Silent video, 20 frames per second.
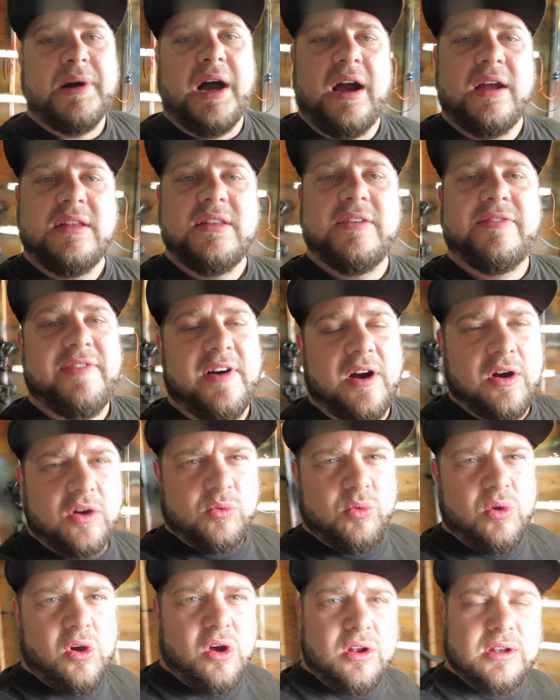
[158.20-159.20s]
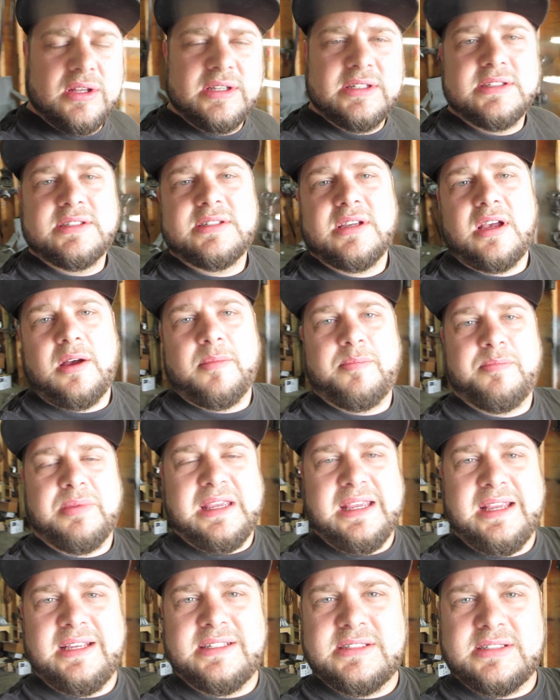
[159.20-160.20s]
Behind the firewall is a
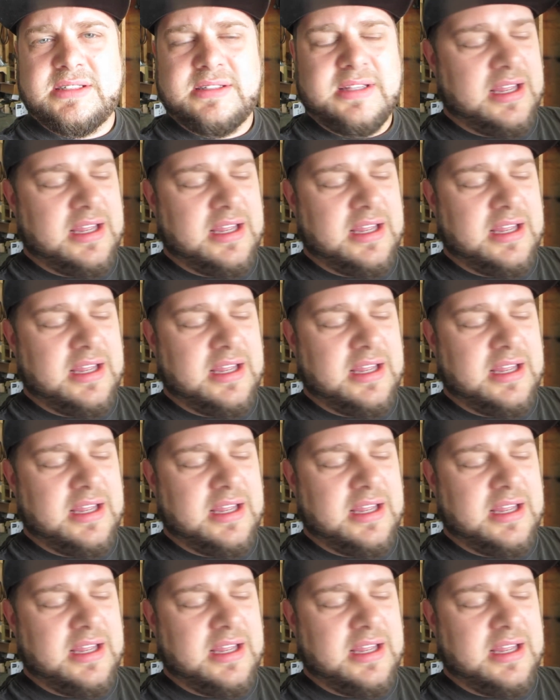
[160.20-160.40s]
piece